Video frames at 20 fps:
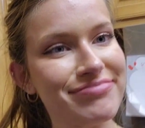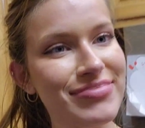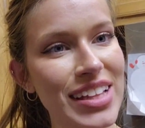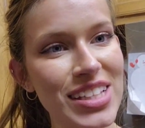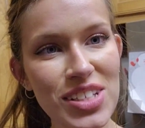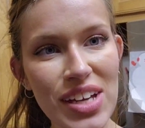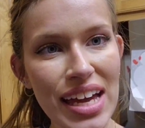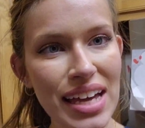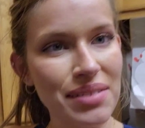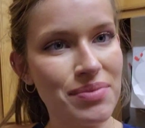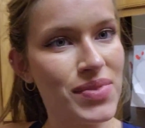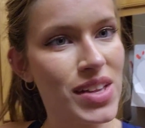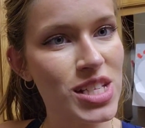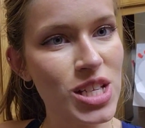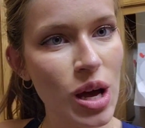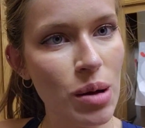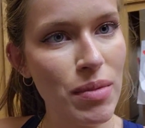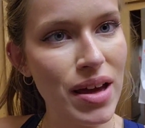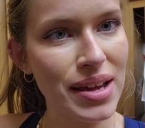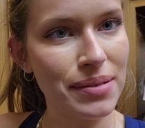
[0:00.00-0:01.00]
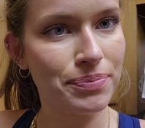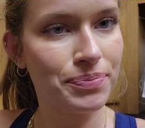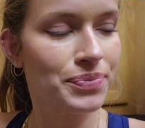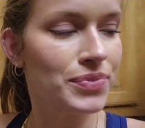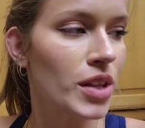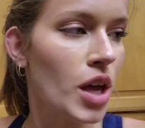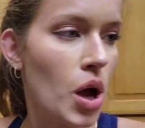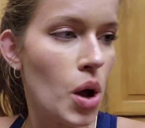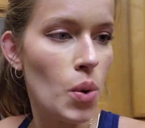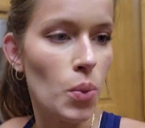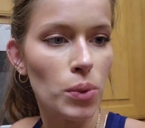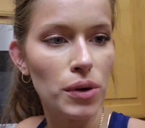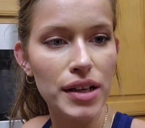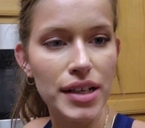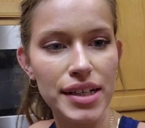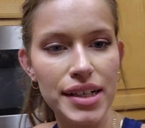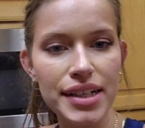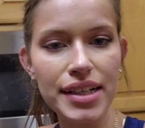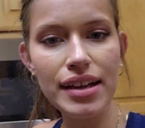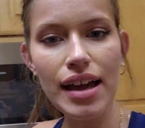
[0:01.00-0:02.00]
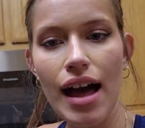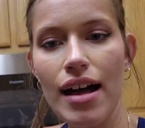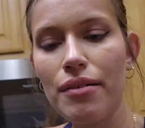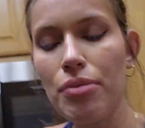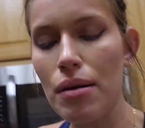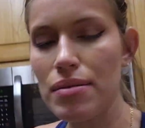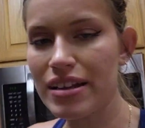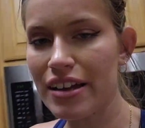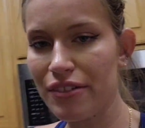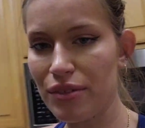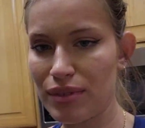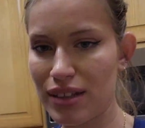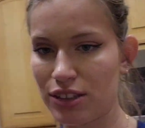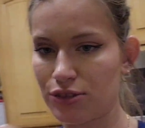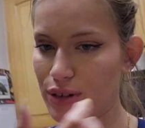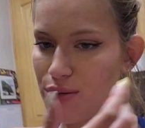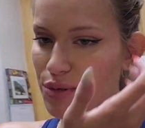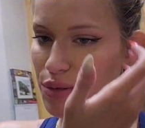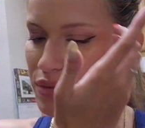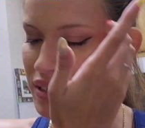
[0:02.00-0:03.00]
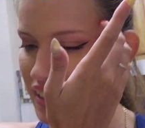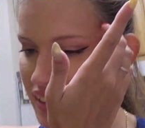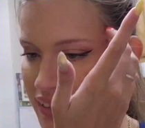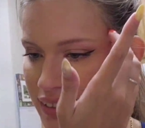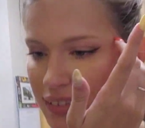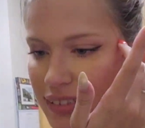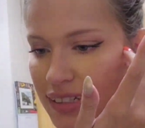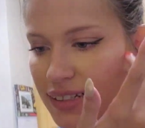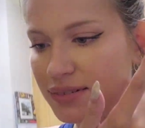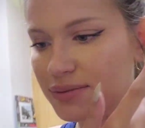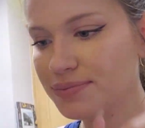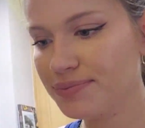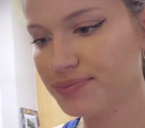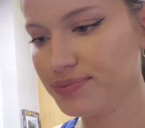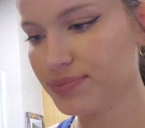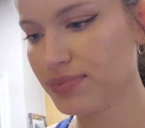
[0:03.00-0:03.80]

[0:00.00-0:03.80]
It's okay, it's homemade. I'll probably give them like 3 more minutes or so